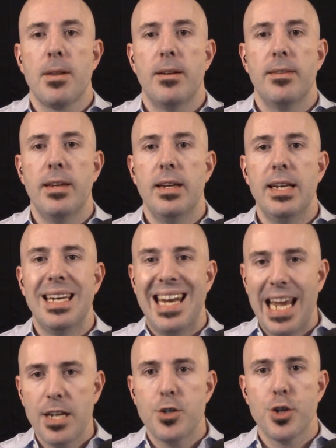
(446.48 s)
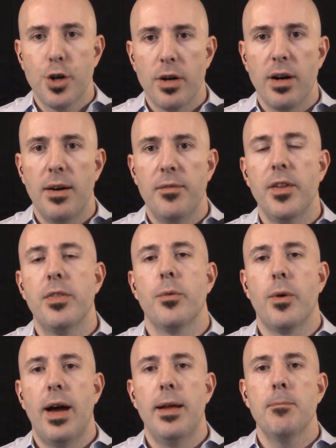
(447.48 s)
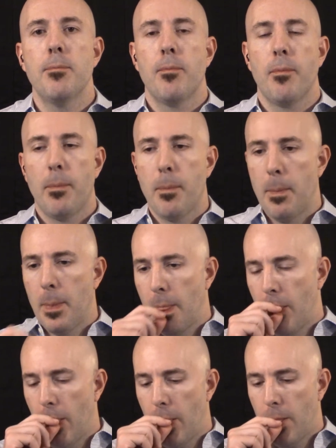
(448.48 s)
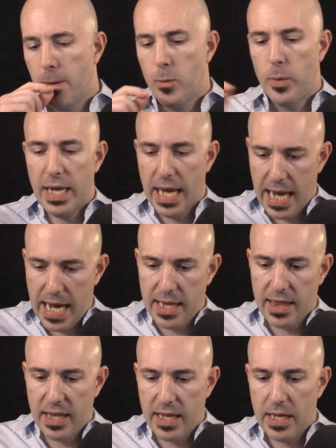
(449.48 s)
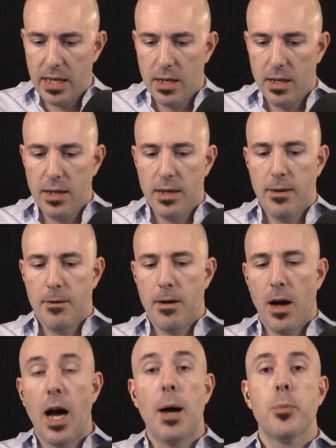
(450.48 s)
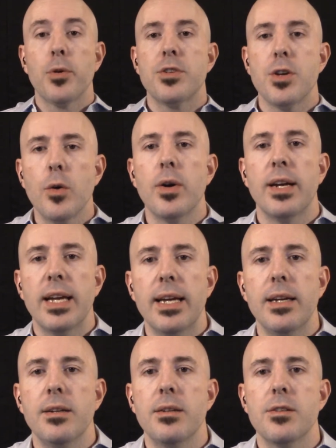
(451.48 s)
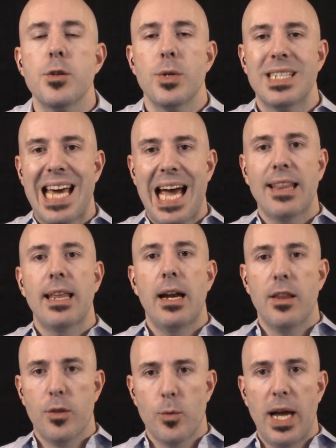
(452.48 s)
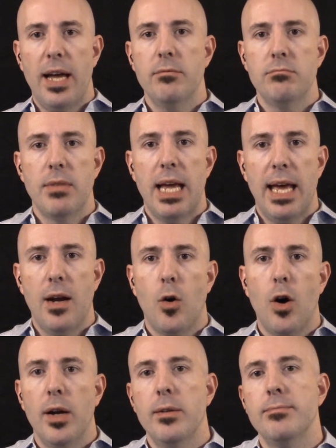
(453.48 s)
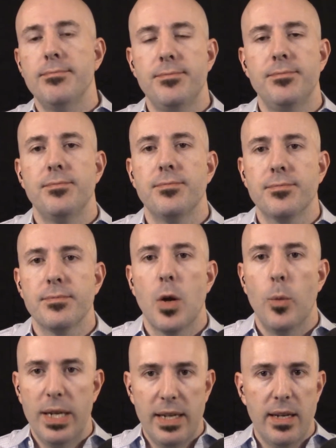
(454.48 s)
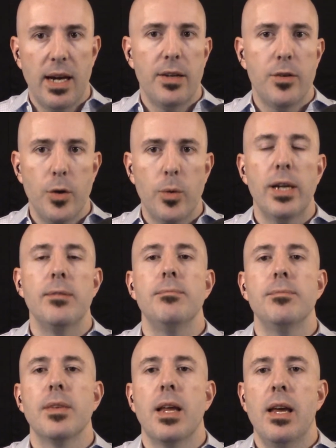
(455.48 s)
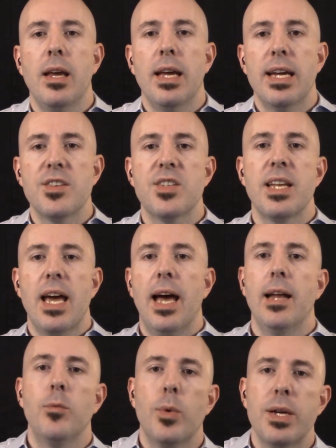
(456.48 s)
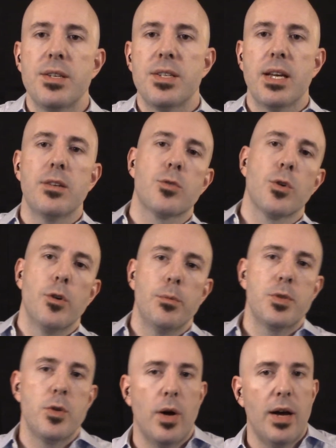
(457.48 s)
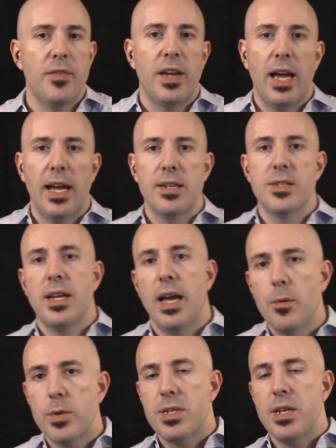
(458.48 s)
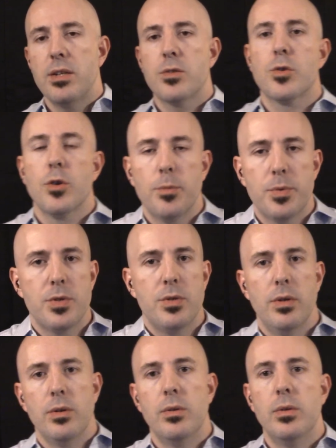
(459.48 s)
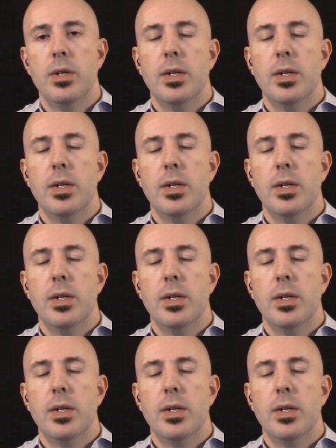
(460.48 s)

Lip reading: the nature of the threat, we had the opportunity to attack that threat head on. We did not do it. Instead, we sent troops to Afghanistan. We sent troops to